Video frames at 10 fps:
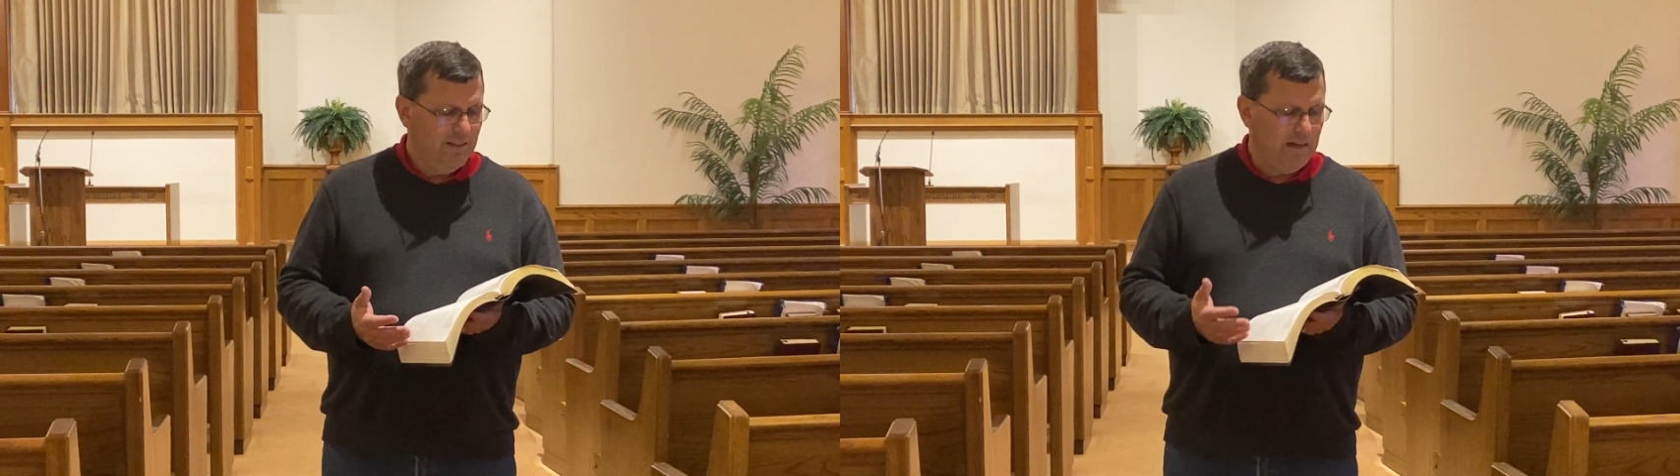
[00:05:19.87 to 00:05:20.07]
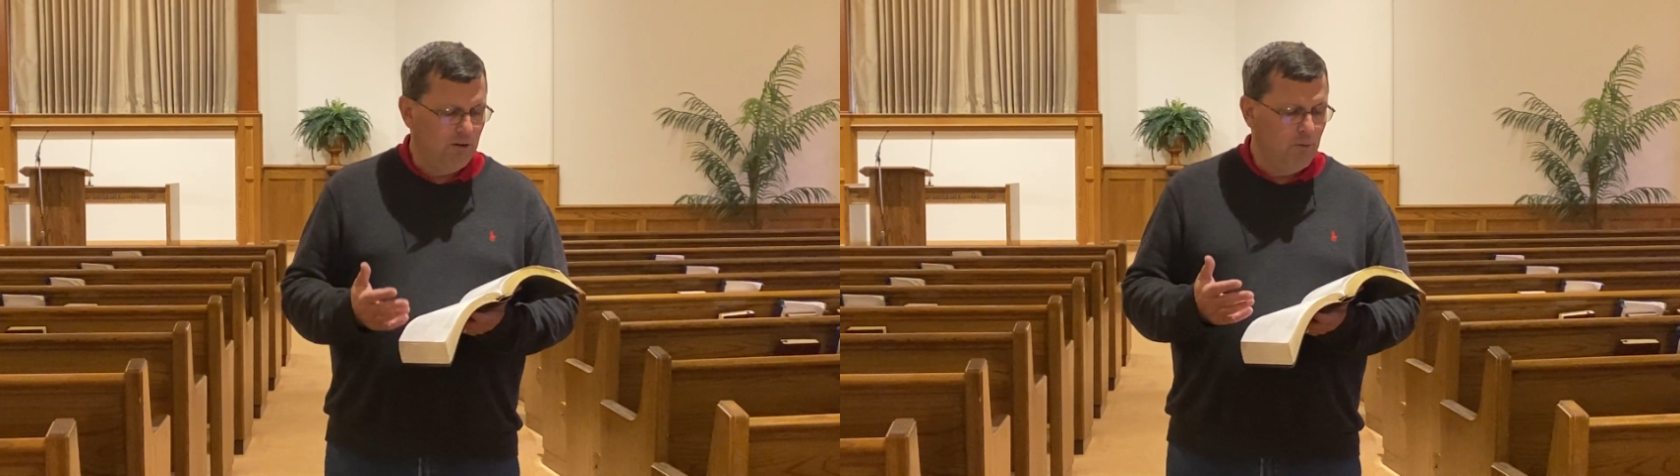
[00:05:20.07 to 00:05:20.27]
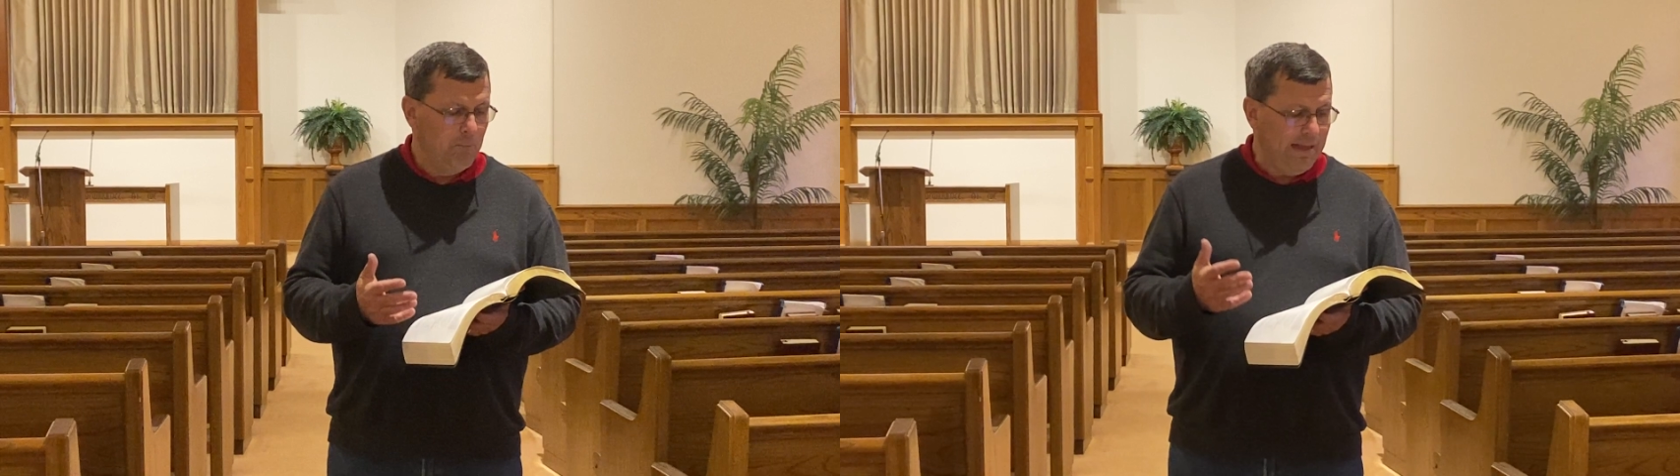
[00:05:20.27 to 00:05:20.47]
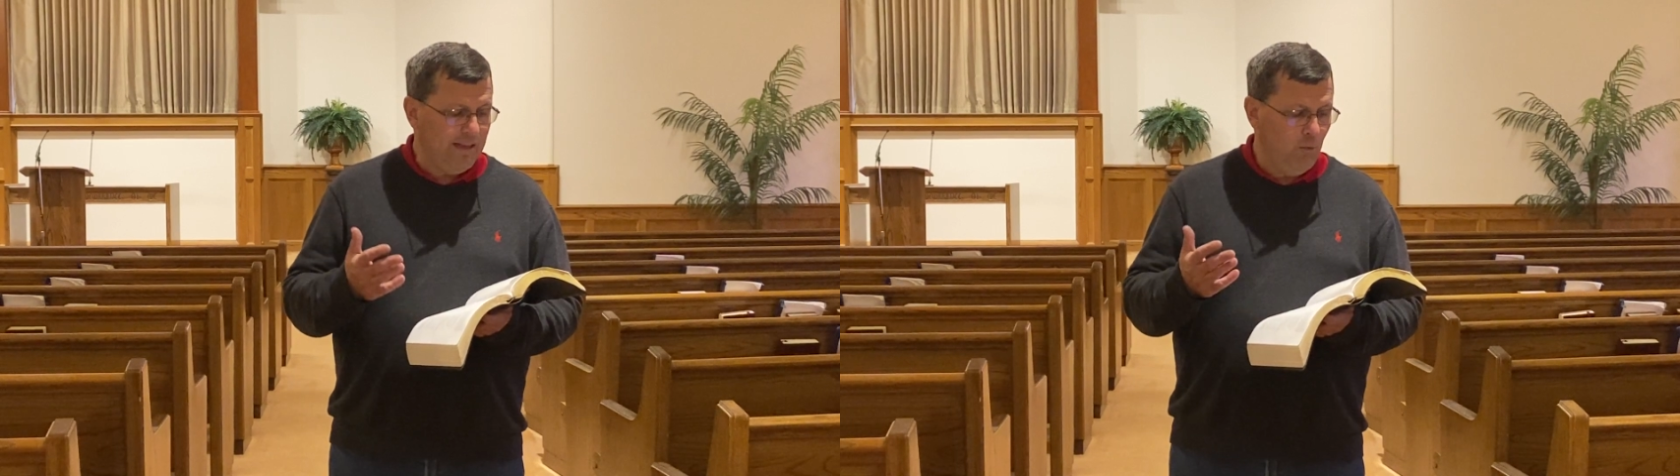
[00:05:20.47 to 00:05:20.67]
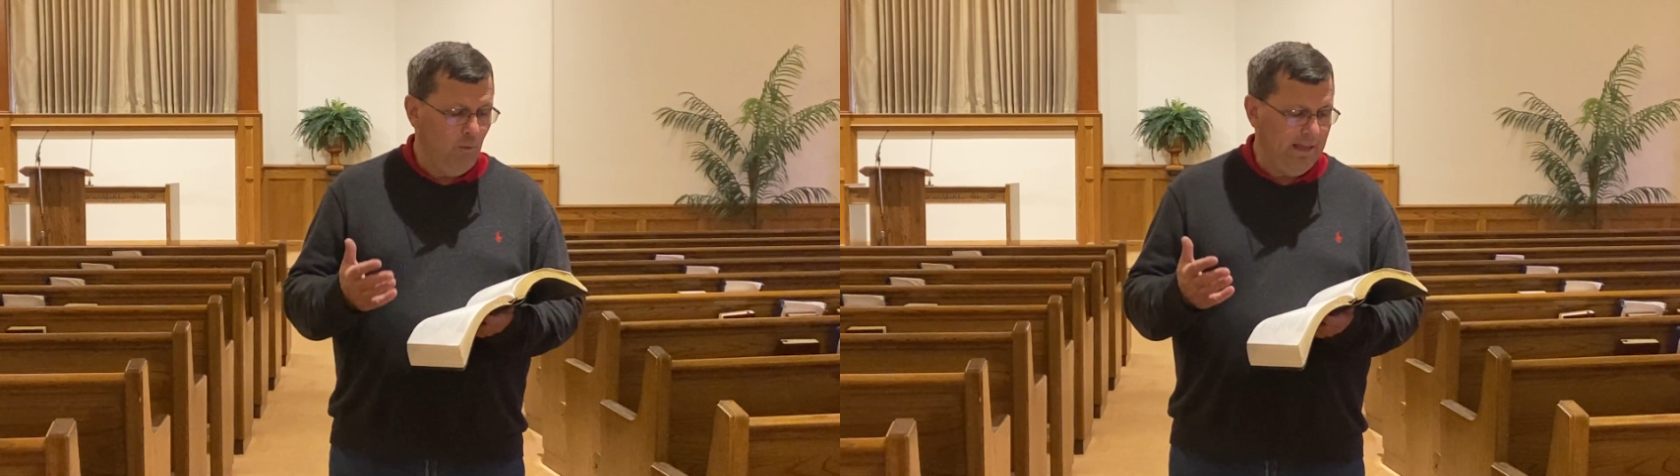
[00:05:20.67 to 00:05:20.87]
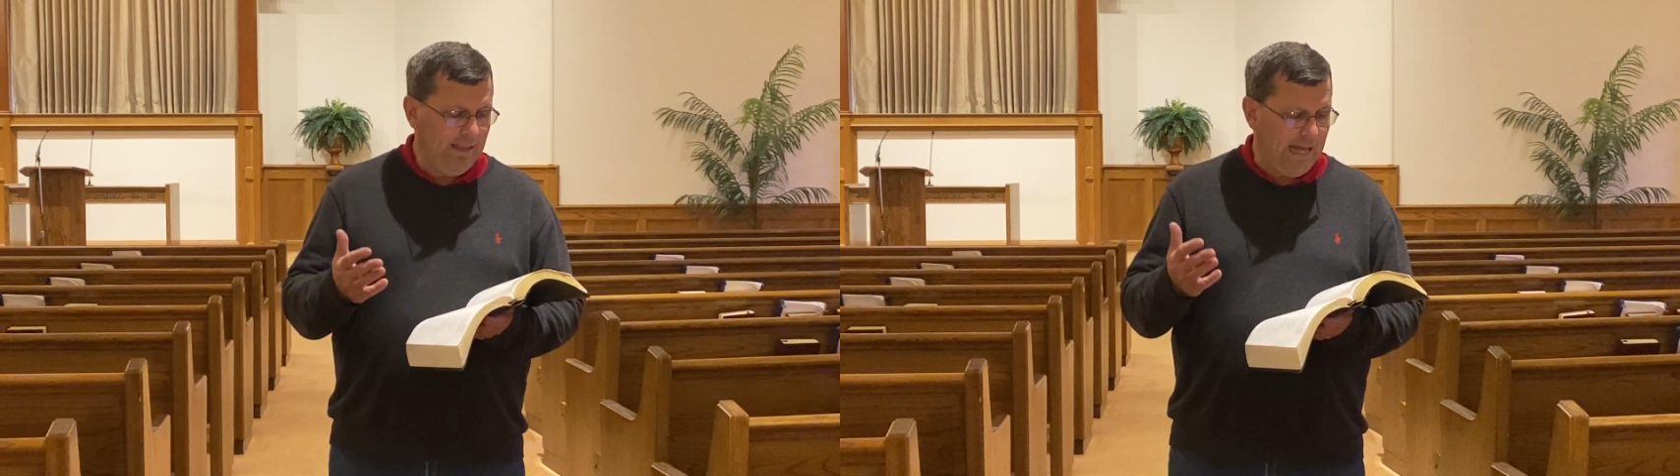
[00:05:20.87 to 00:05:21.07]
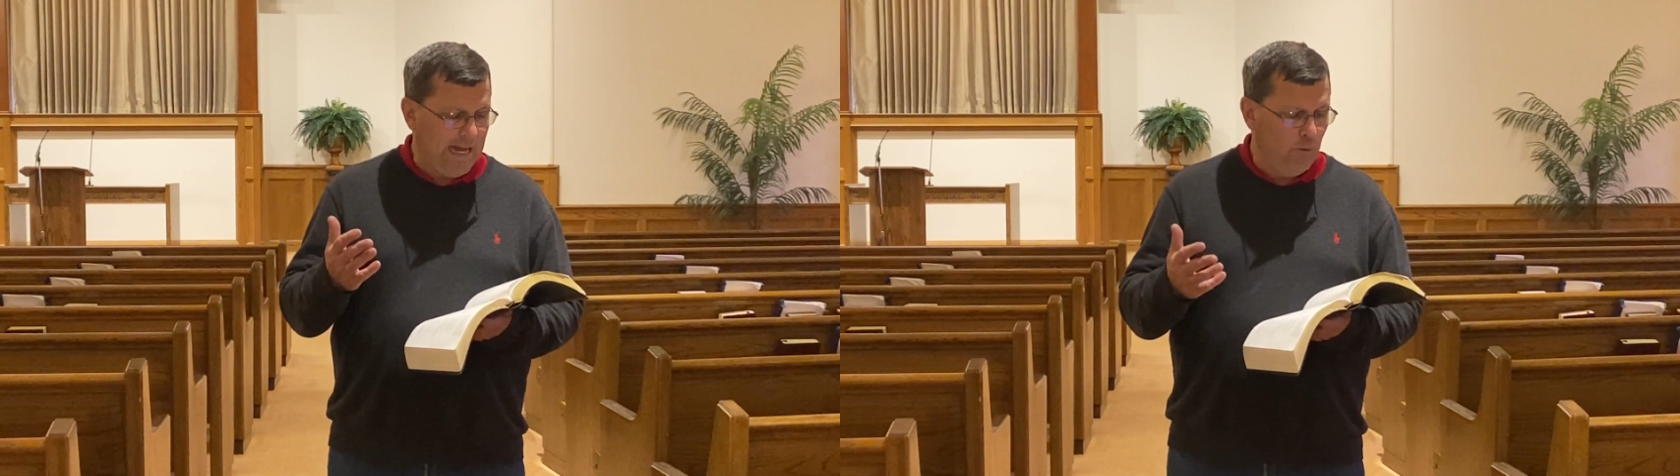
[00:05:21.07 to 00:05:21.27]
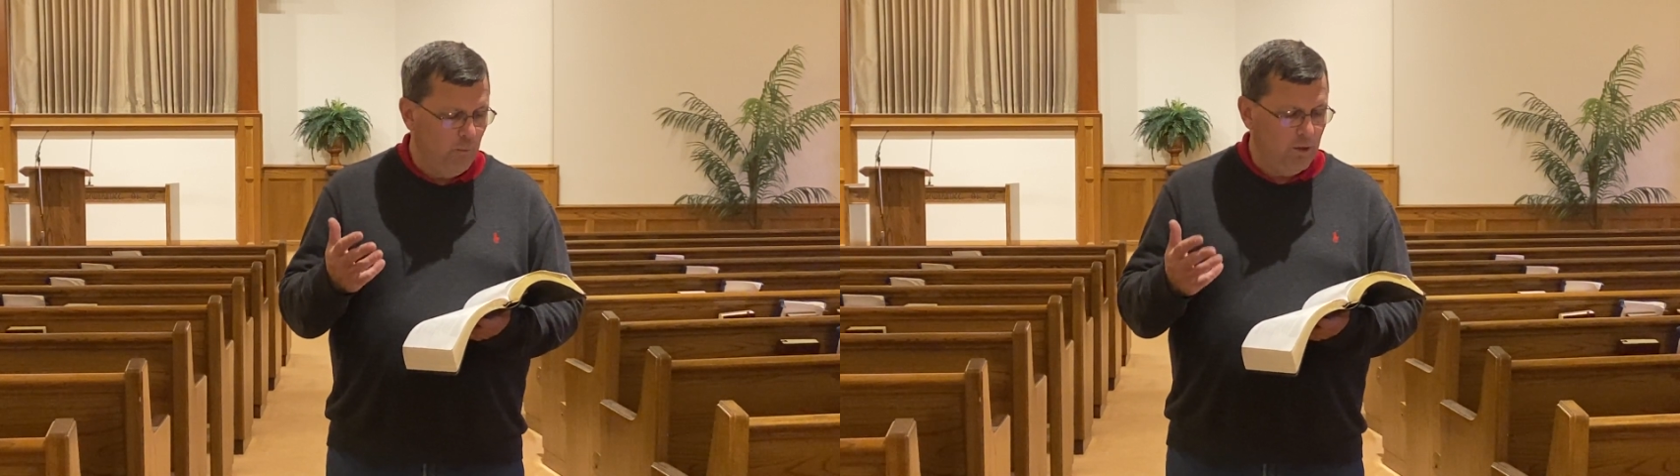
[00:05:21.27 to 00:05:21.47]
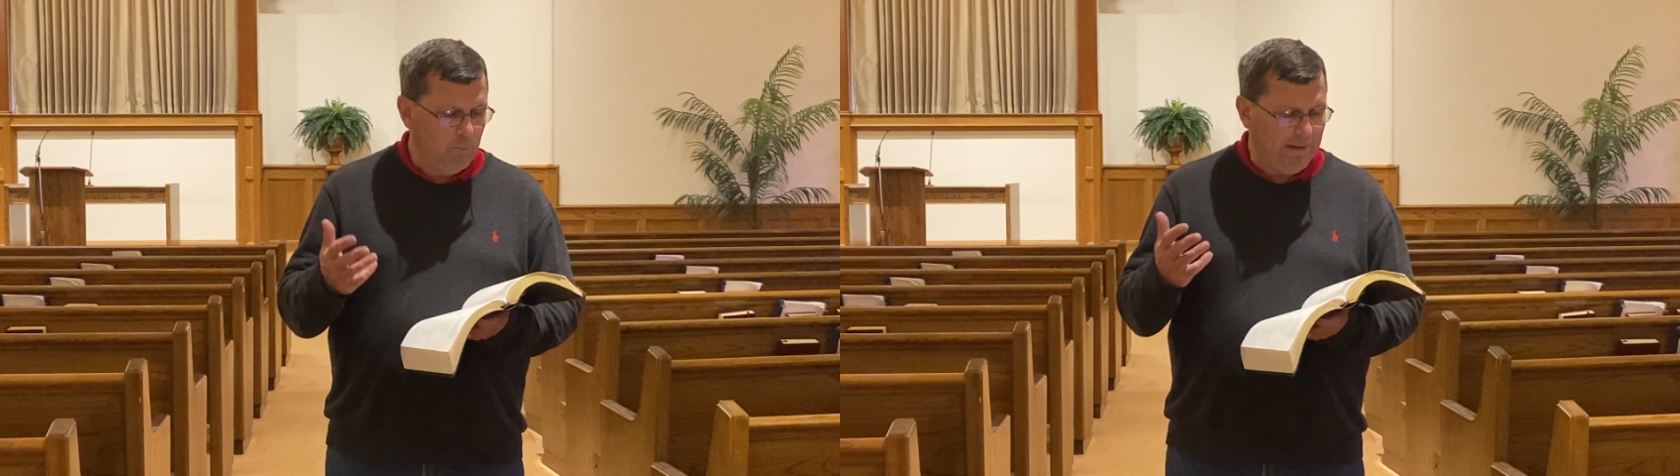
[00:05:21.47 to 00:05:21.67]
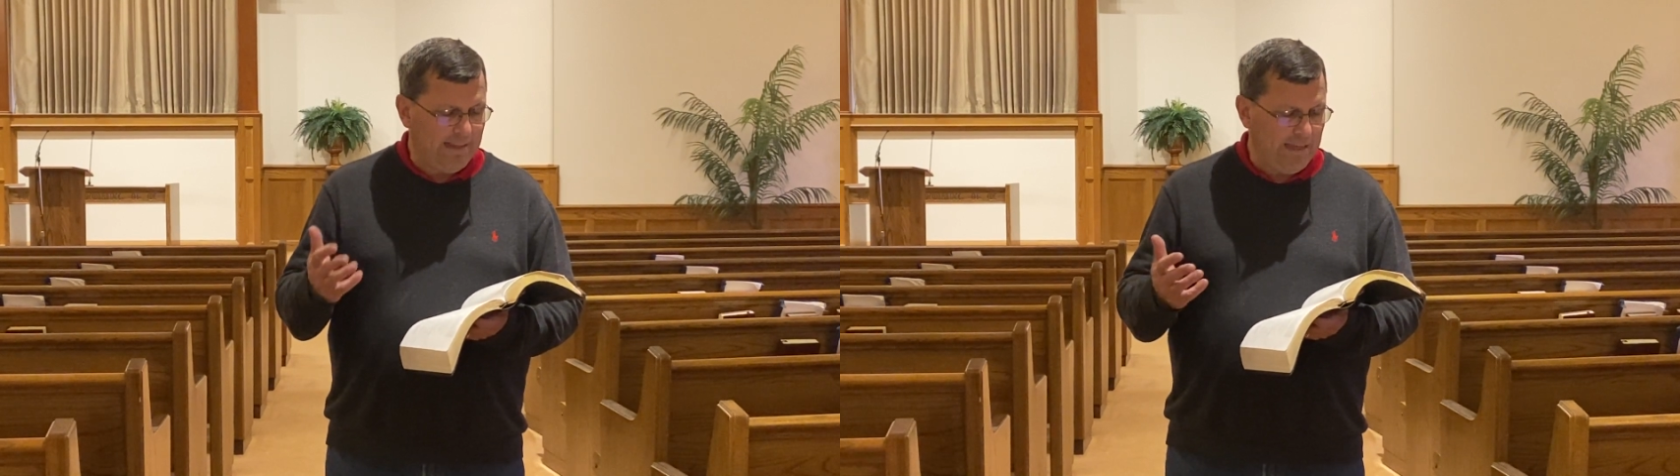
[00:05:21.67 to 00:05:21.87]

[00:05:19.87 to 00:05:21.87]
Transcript: I will make